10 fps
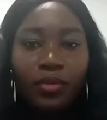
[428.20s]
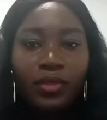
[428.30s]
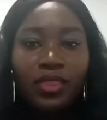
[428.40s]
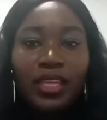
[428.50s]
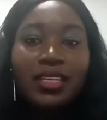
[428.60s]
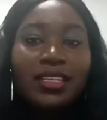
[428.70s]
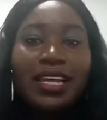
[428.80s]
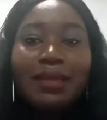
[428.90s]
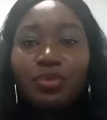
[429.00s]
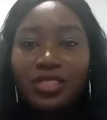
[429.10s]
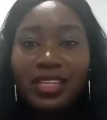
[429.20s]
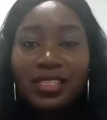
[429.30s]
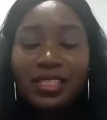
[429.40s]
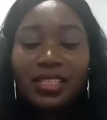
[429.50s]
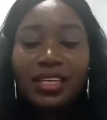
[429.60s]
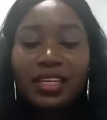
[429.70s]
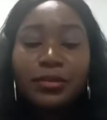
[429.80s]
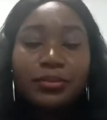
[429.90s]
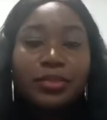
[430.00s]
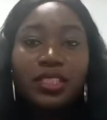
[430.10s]
Then in that process,
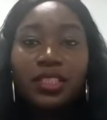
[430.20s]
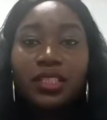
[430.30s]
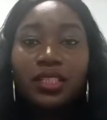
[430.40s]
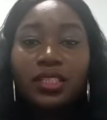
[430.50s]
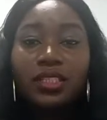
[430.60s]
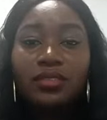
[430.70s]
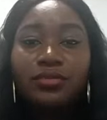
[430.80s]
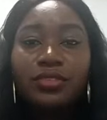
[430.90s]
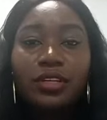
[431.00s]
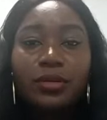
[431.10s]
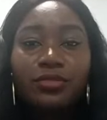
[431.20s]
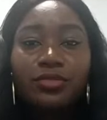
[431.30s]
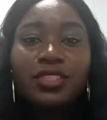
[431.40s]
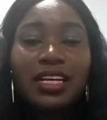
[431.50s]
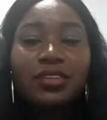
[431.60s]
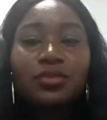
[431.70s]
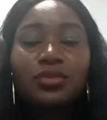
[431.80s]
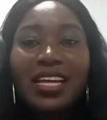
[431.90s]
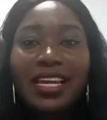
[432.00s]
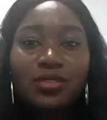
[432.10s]
the fraudster goes
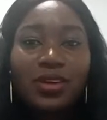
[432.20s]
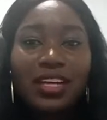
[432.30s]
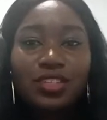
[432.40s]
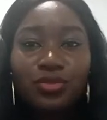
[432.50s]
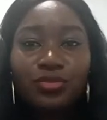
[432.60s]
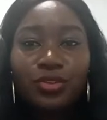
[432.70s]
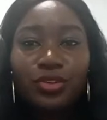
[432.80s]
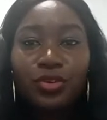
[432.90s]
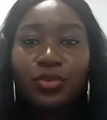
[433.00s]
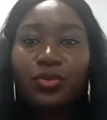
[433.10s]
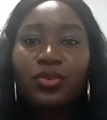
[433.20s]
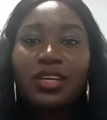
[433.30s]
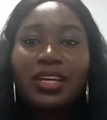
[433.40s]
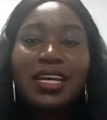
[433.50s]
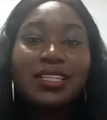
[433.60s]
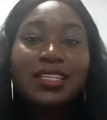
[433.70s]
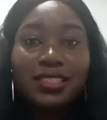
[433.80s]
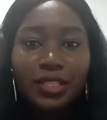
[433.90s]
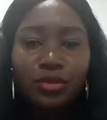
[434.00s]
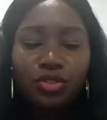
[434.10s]
ahead to ask you for your card
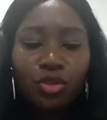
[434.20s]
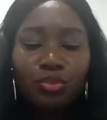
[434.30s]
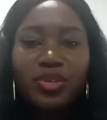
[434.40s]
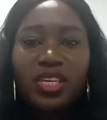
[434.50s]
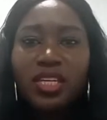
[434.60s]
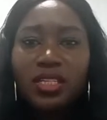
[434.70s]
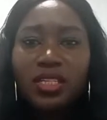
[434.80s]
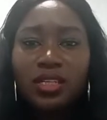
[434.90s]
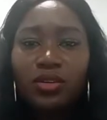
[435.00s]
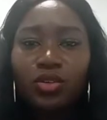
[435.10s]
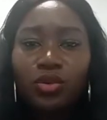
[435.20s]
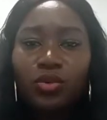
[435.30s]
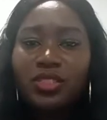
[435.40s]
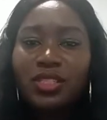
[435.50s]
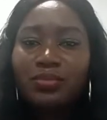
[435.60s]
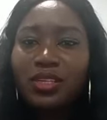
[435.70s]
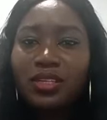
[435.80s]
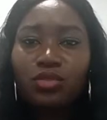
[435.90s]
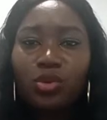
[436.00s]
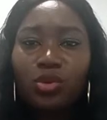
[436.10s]
details, your PIN, your
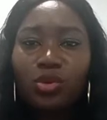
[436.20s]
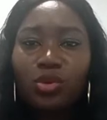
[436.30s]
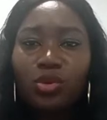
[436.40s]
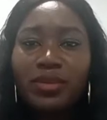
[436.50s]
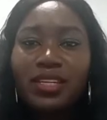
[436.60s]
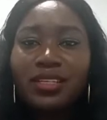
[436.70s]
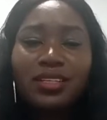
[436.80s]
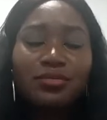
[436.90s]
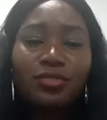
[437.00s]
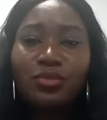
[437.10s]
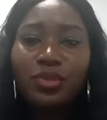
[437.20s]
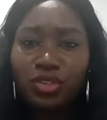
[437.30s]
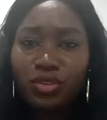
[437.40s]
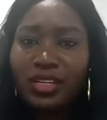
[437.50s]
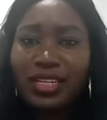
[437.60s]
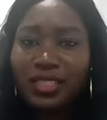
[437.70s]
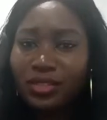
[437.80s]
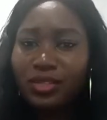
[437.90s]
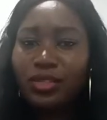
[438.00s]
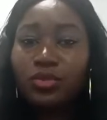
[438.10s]
OTP, so many information that
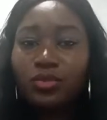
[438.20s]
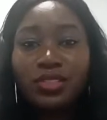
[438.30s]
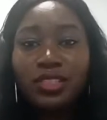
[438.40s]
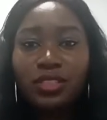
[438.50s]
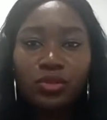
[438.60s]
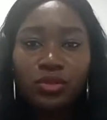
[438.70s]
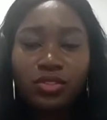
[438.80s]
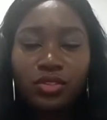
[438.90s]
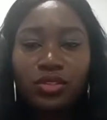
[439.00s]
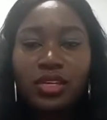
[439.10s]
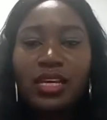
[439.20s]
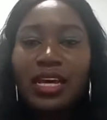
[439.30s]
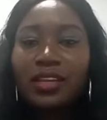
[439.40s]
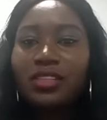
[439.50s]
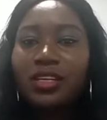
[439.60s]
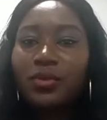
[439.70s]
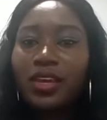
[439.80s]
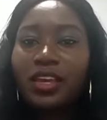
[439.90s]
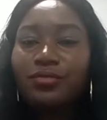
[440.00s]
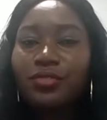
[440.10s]
could be disclosed. Another way
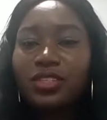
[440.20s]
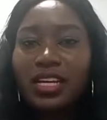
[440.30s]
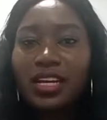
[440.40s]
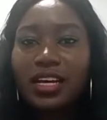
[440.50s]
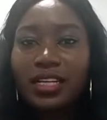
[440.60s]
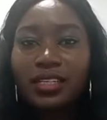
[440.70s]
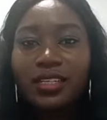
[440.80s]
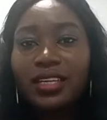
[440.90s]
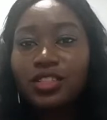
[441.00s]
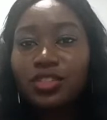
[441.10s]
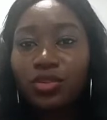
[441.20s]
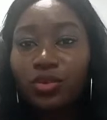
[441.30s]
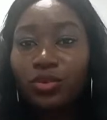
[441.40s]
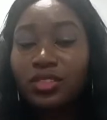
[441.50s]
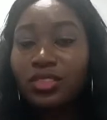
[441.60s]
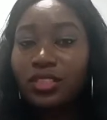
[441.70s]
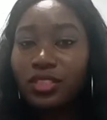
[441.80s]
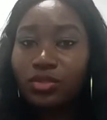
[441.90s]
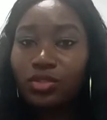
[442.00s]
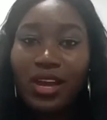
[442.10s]
a fraudster can get your
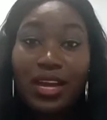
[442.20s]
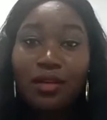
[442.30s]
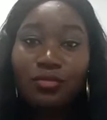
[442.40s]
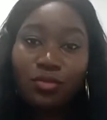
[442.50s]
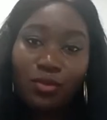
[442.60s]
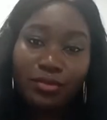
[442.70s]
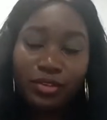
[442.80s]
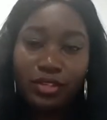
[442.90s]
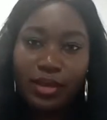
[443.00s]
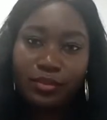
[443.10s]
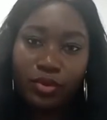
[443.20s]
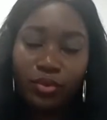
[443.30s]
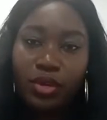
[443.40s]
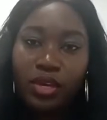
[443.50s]
details, your account number, for example,